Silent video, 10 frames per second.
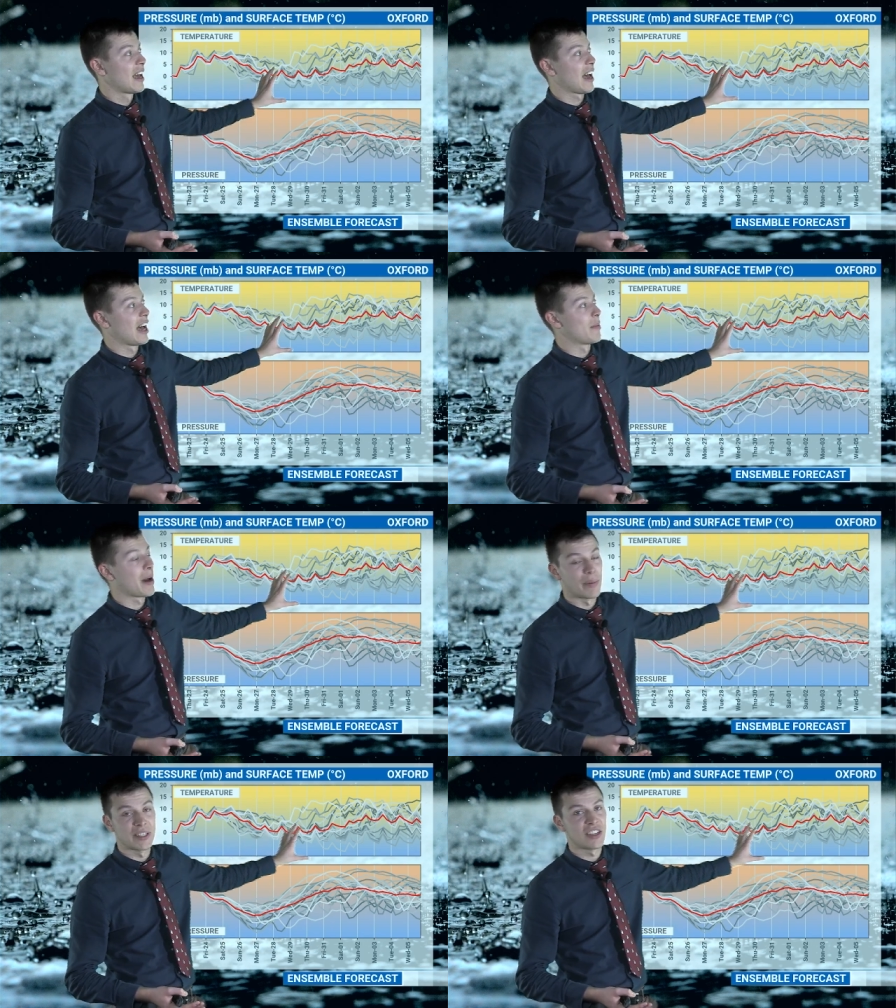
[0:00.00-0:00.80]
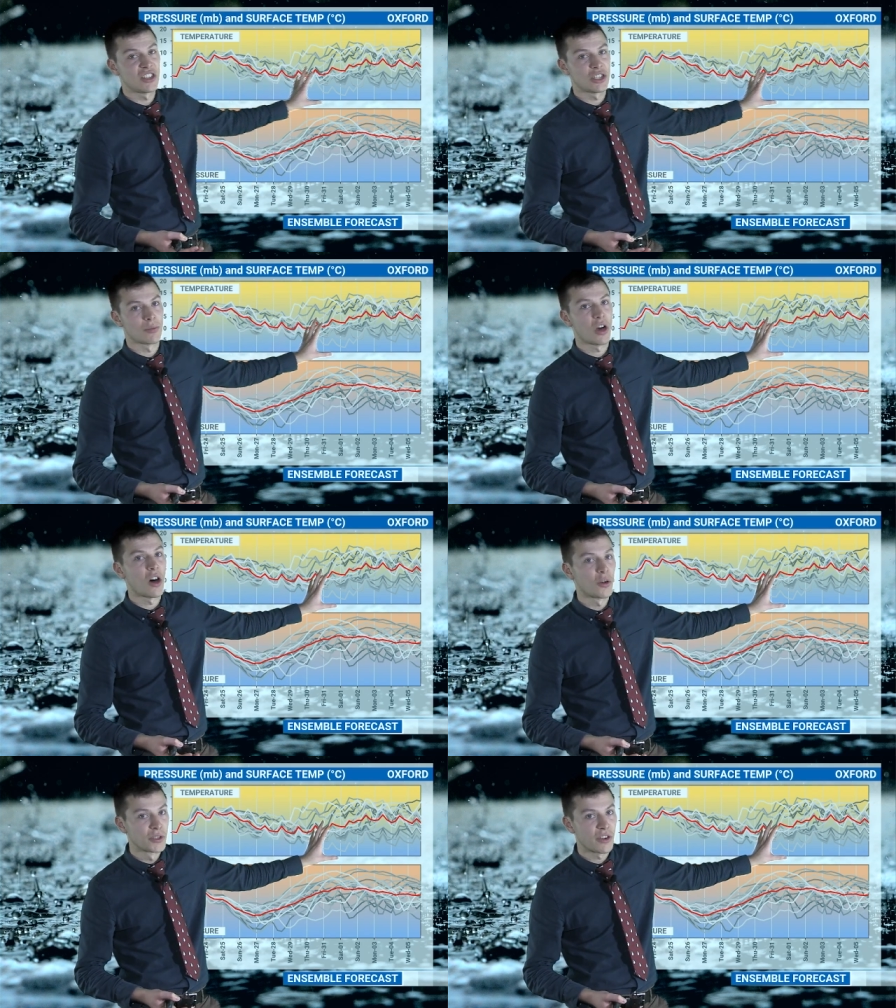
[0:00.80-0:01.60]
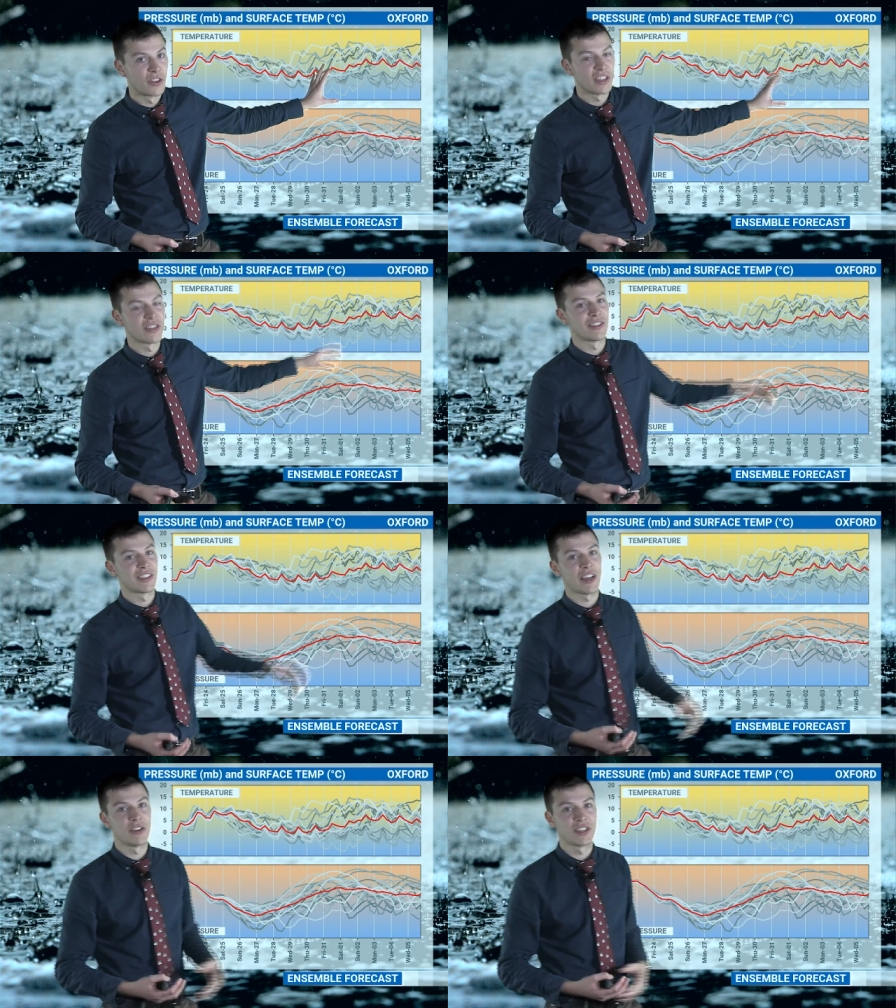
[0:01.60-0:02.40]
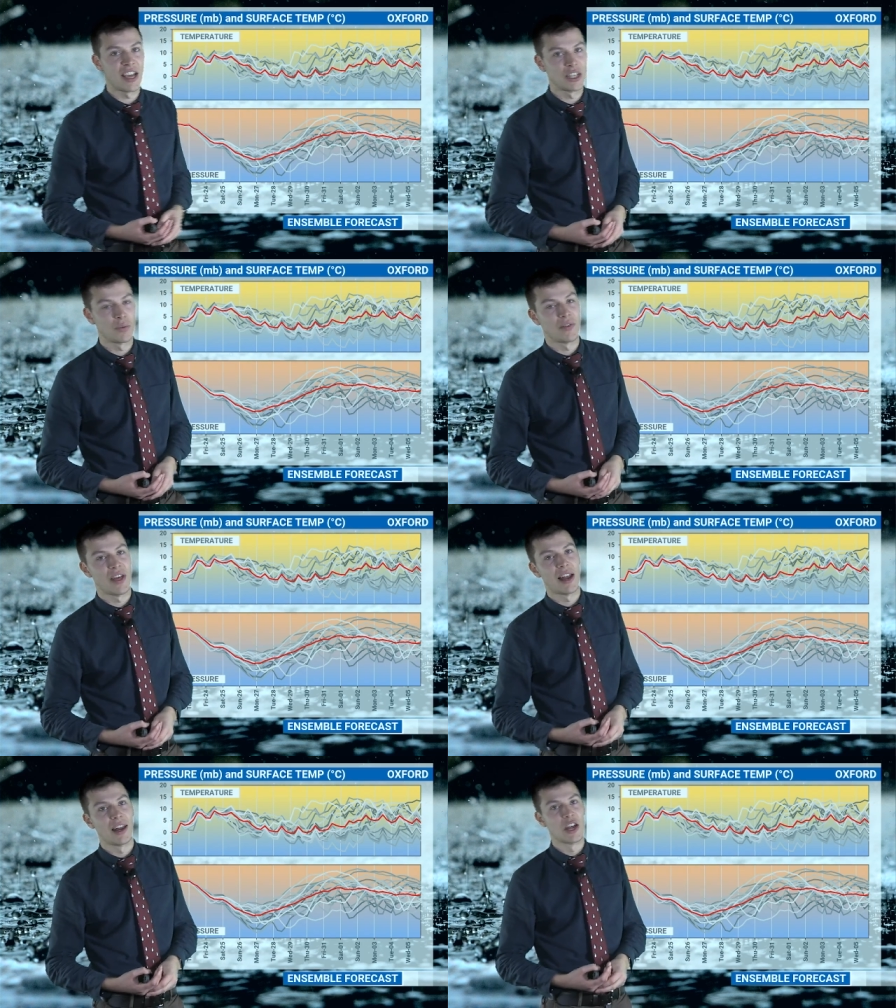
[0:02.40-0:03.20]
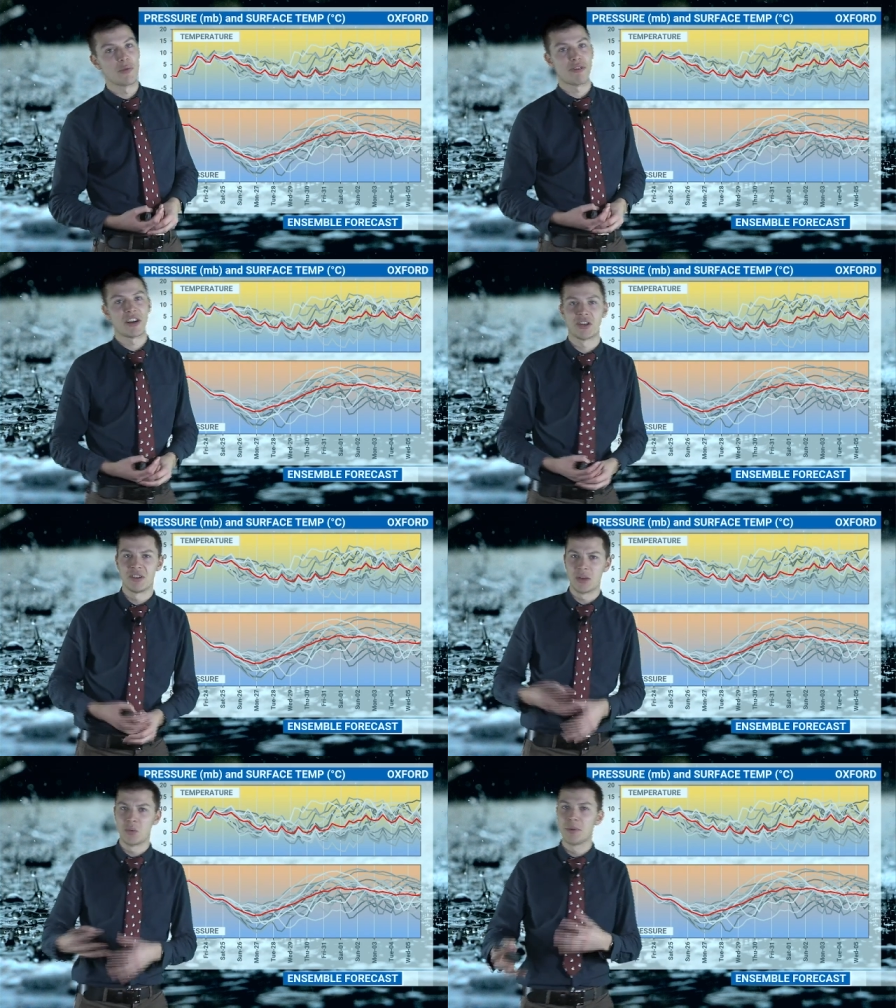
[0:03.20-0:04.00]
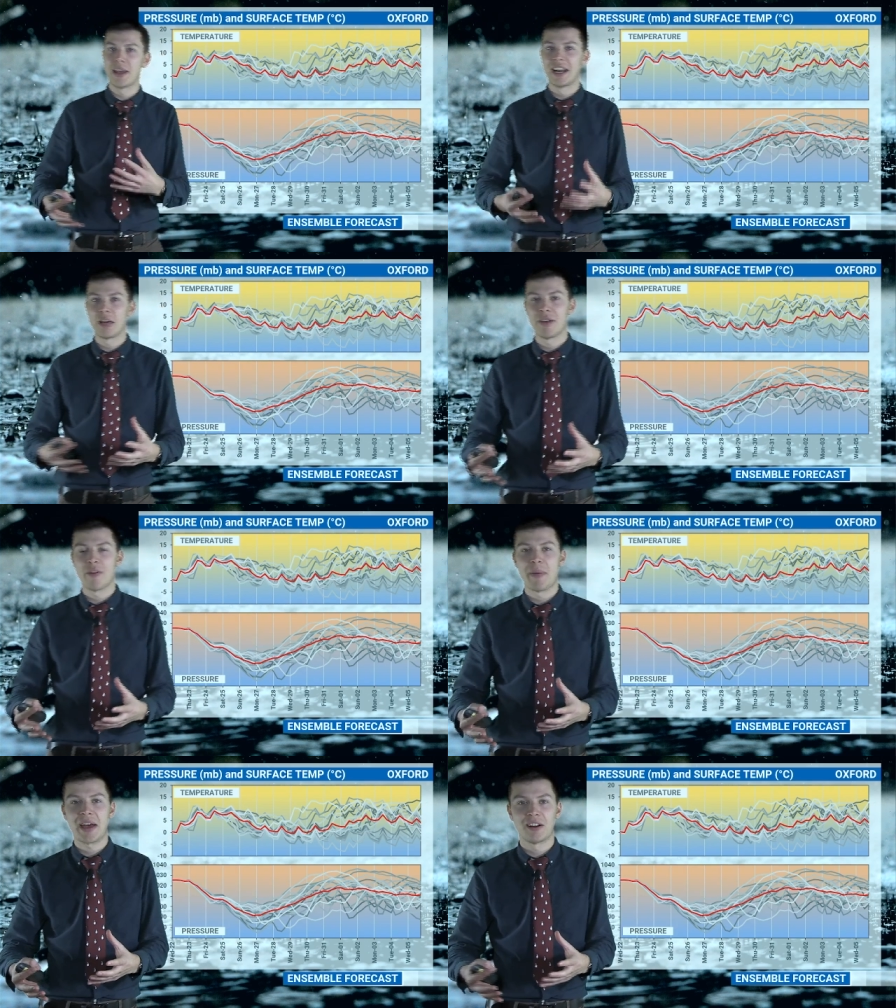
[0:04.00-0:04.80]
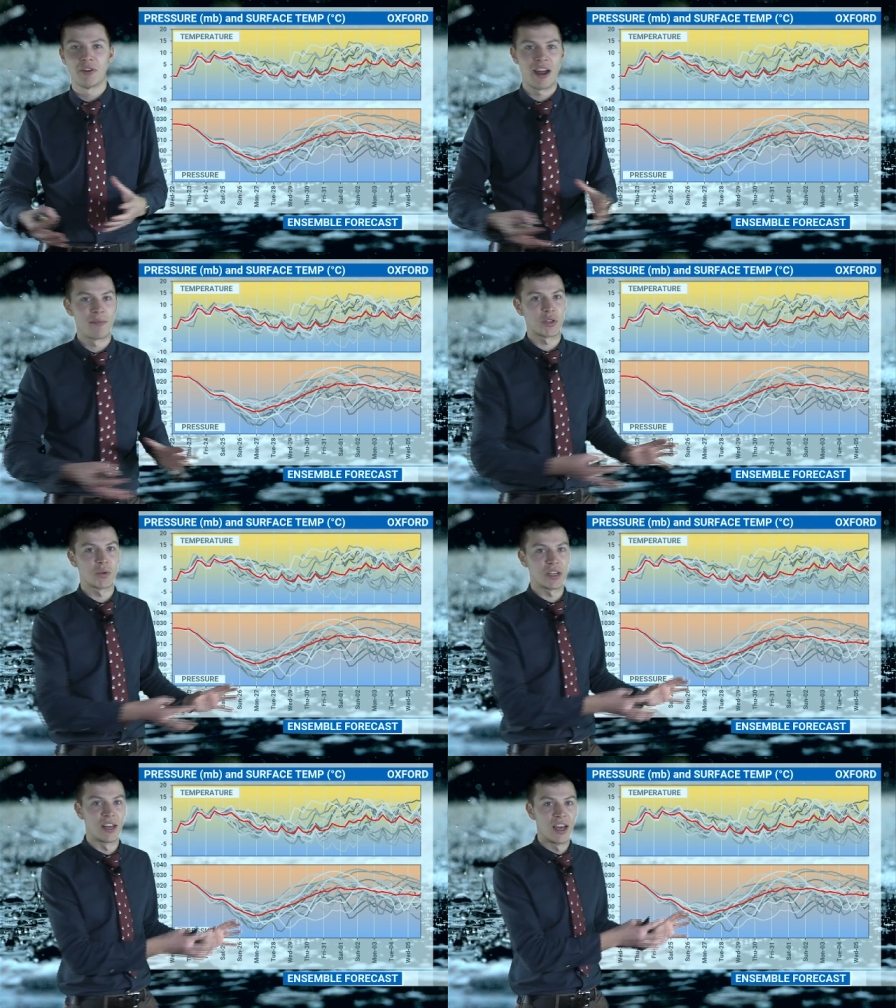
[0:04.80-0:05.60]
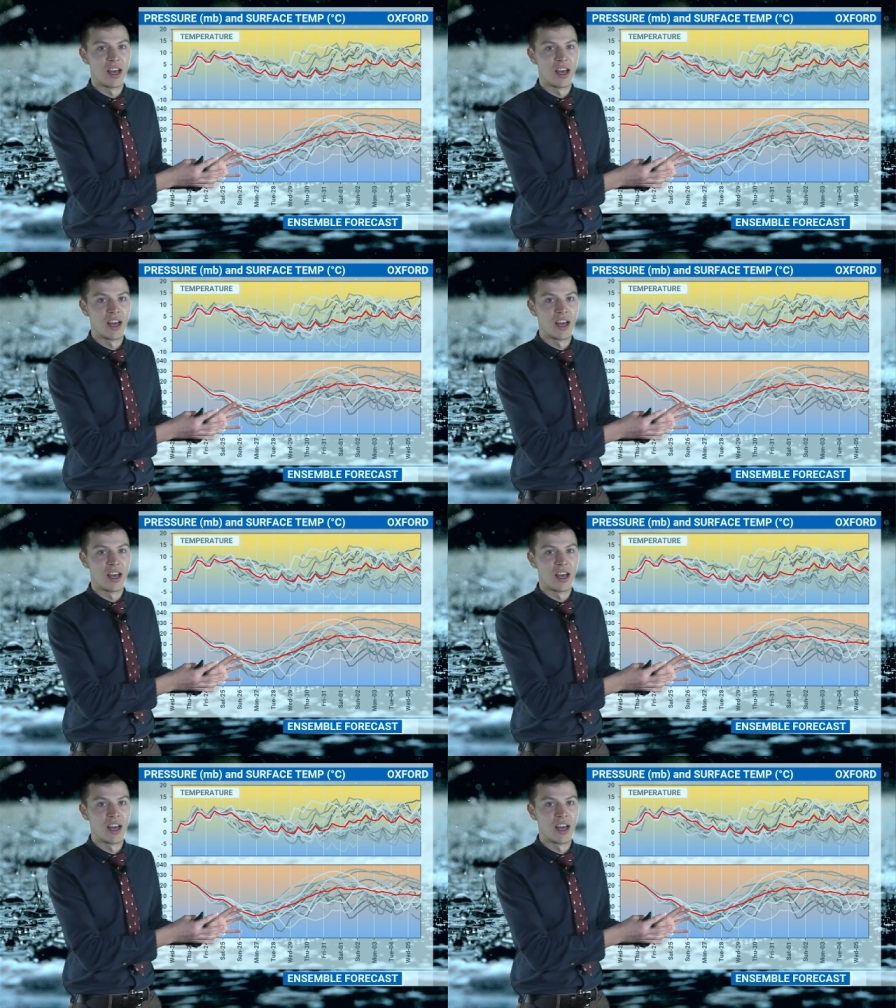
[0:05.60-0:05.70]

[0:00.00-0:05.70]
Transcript: And potentially some colder conditions associated with that low pressure, as it will be a little bit of a battleground between